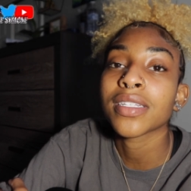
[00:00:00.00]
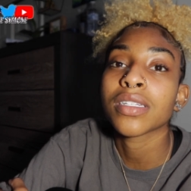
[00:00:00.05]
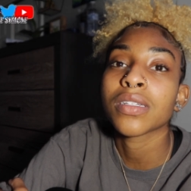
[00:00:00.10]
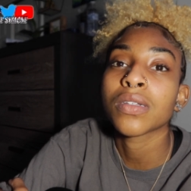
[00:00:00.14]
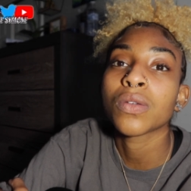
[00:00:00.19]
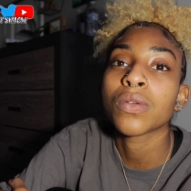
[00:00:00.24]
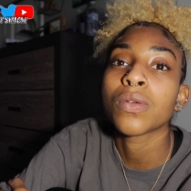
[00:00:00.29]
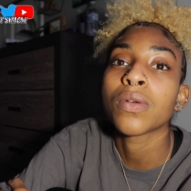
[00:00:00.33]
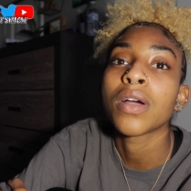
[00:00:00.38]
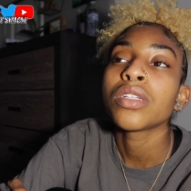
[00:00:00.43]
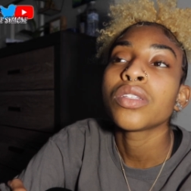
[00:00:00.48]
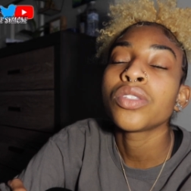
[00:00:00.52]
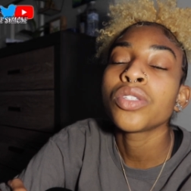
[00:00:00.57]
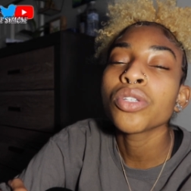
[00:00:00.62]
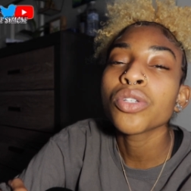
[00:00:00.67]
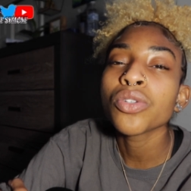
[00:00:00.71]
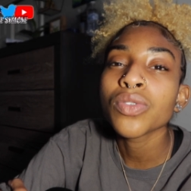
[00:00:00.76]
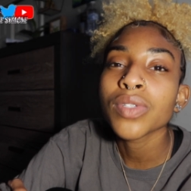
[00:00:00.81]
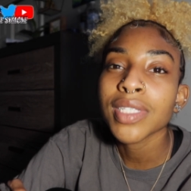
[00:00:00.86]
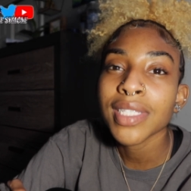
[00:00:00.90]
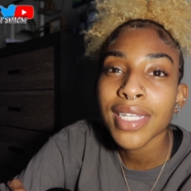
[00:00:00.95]
to
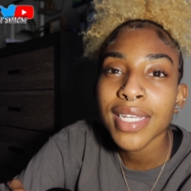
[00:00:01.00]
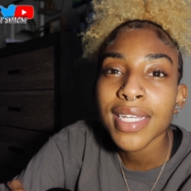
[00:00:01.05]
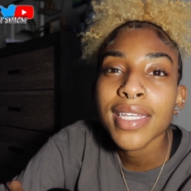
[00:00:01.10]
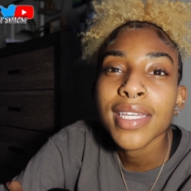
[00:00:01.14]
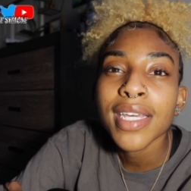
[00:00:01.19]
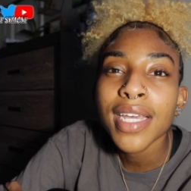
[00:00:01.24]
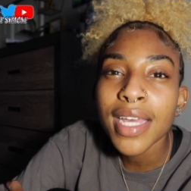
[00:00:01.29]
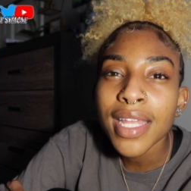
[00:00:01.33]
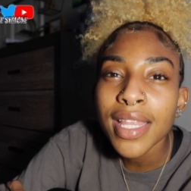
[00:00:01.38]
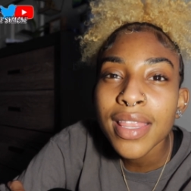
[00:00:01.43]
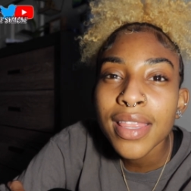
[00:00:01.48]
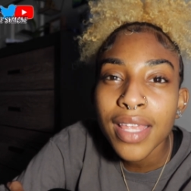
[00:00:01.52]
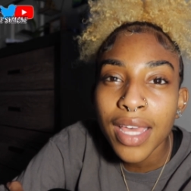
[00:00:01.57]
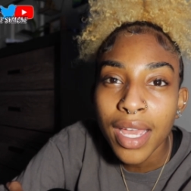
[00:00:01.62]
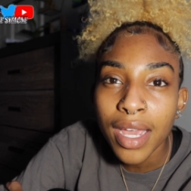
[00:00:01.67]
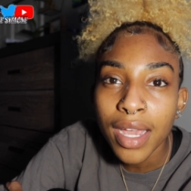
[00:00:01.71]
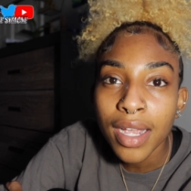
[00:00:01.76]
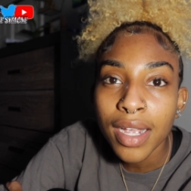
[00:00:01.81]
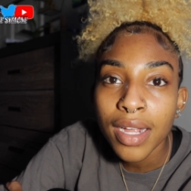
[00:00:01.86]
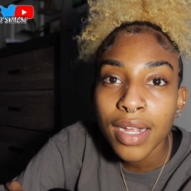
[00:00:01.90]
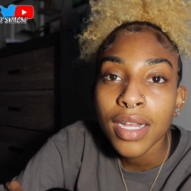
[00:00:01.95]
do to get
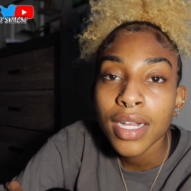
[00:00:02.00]
there.